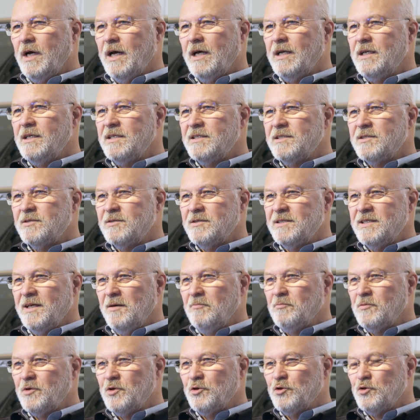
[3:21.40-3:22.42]
I
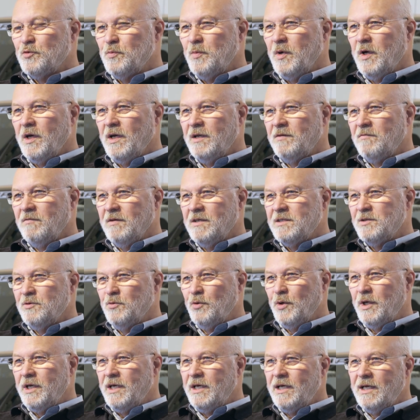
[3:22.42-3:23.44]
saved everything I
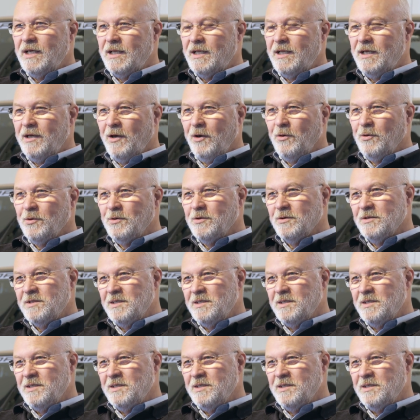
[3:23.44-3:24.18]
could, built the